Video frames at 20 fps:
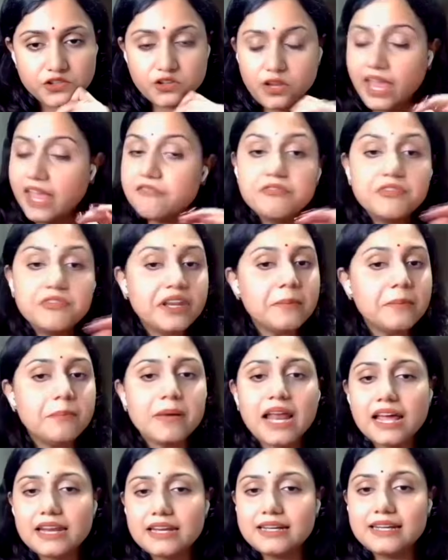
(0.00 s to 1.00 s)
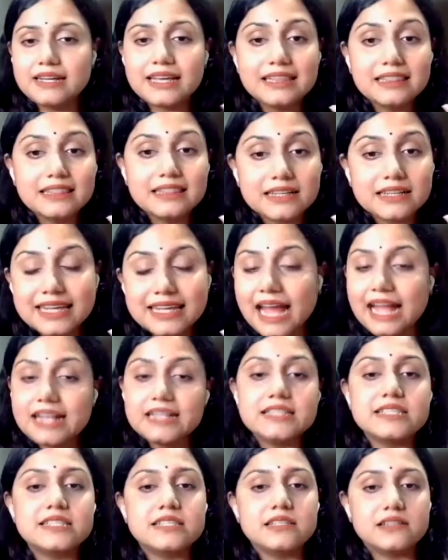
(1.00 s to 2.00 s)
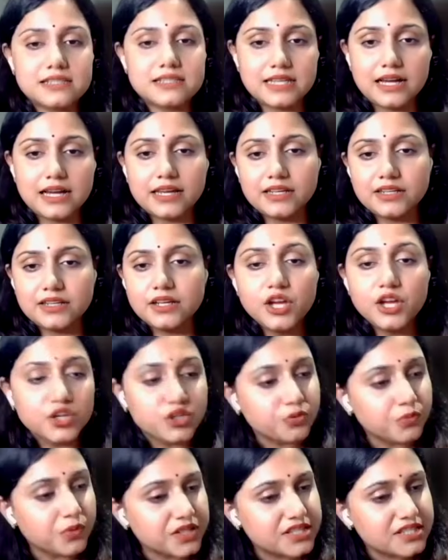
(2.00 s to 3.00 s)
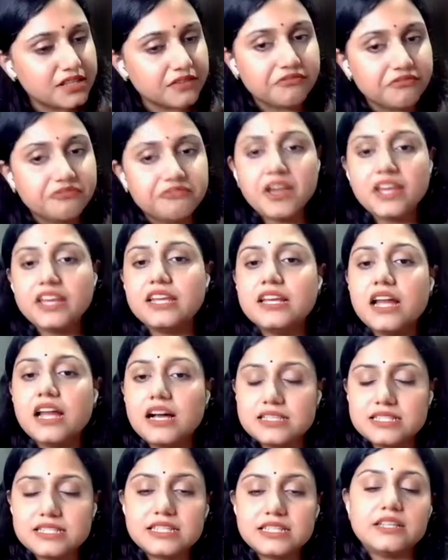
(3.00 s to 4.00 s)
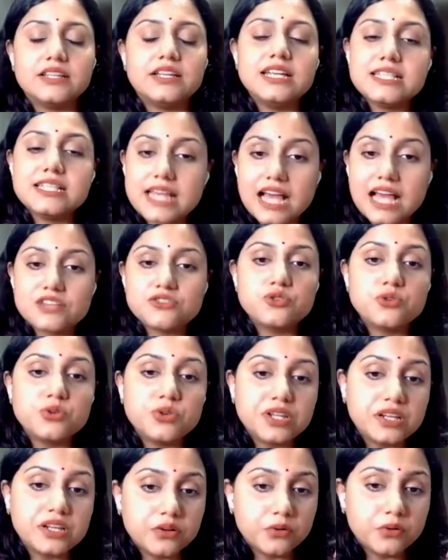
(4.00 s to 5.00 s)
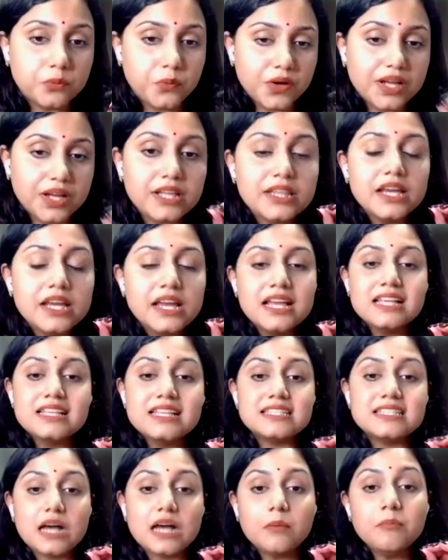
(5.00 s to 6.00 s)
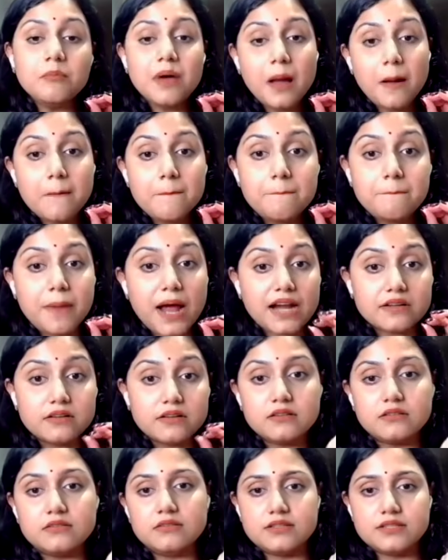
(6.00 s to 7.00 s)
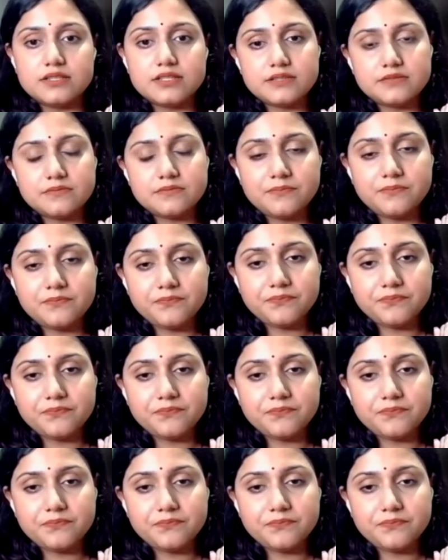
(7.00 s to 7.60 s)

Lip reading: So every planet in the Cancer side towards the very last degrees has to deal with some patterns,